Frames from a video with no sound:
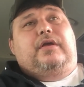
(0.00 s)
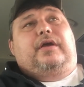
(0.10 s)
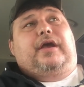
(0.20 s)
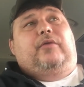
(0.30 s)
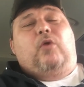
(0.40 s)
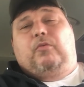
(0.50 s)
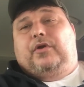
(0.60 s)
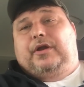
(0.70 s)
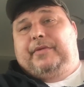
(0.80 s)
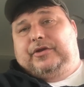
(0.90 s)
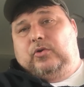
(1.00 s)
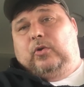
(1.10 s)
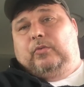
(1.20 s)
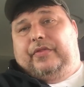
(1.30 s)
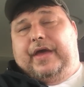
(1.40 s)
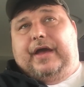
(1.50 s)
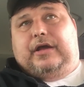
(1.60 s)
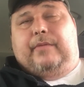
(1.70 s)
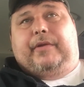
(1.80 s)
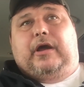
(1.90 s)
and what we're going to be doing with that
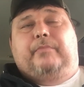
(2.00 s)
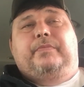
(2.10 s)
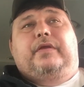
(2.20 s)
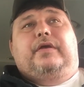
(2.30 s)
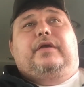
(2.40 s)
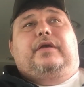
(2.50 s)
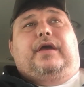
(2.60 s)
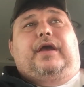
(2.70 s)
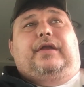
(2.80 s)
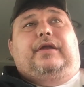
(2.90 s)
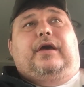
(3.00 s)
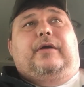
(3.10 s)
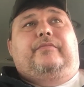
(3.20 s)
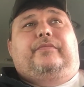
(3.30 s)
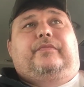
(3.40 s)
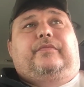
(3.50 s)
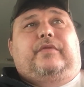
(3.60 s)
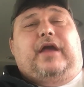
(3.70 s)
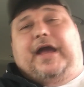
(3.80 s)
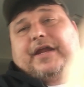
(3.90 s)
coming up. And
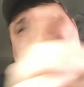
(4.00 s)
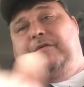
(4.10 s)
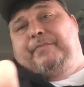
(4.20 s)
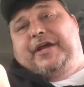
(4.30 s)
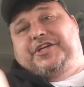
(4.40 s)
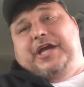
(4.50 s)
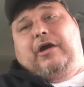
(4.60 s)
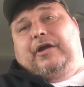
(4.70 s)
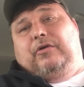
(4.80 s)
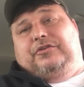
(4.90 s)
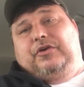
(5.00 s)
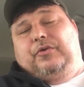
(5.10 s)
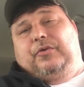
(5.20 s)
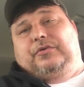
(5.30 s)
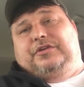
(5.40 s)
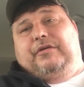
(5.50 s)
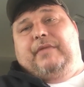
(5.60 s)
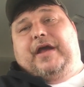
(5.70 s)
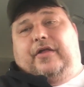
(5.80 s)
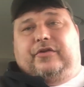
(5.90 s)
I got to give a big shout out to
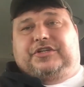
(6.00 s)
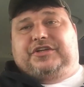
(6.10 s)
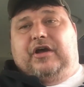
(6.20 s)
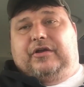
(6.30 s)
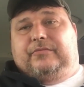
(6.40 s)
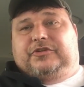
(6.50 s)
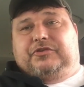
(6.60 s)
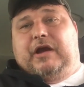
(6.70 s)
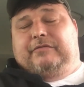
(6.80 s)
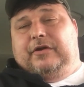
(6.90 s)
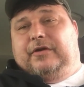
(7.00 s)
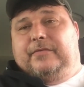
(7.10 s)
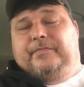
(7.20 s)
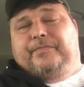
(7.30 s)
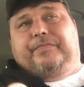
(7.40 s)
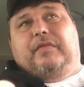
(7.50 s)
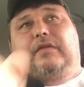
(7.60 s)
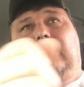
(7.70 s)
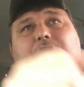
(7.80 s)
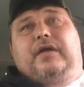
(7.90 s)
my other son, Trevor.
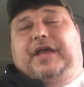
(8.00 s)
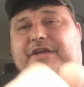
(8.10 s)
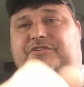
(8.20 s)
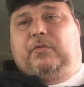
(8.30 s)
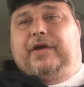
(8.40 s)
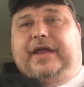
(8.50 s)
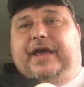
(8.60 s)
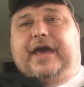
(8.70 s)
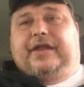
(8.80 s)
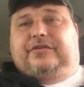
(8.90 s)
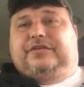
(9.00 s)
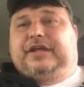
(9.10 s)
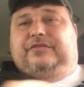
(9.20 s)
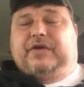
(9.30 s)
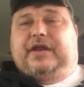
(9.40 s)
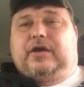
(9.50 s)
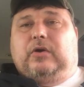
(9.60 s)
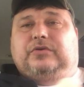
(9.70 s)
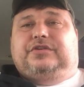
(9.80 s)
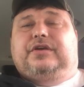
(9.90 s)
He's the one that edits these
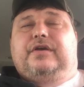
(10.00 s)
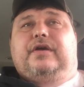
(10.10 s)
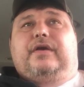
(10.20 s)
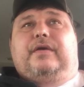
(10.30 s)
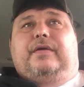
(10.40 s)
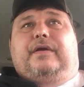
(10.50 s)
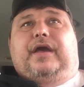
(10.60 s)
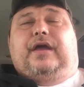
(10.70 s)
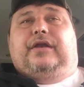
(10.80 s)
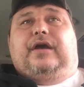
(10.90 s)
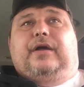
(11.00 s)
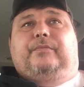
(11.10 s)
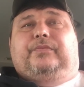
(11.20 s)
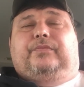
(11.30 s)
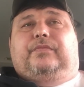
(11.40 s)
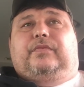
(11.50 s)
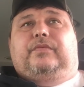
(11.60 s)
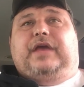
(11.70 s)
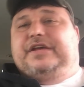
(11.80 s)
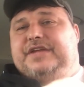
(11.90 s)
videos, and
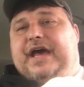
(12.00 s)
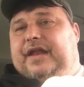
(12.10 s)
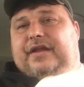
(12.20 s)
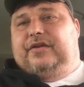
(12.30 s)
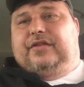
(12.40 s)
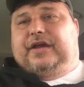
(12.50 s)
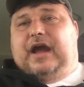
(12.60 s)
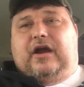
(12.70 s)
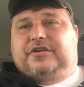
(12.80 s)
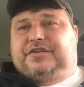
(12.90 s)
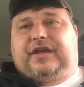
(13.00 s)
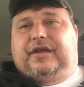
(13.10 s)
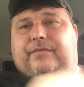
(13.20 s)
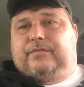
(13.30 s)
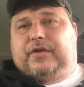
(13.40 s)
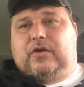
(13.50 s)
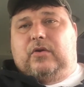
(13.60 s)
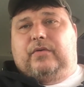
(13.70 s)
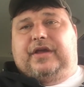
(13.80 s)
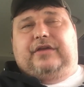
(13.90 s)
he's not into the car scene. You
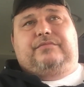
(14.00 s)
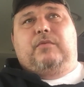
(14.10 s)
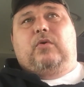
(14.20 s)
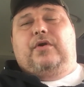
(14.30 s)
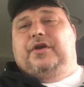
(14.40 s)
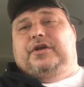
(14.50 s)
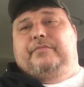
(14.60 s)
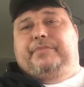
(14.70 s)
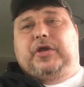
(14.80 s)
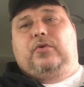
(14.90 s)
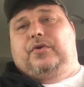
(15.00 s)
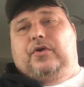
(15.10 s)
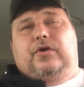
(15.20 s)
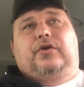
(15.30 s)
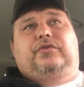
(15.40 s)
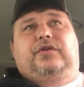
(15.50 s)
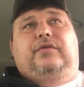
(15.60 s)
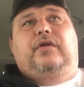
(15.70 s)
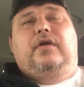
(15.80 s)
know, he's more into computers and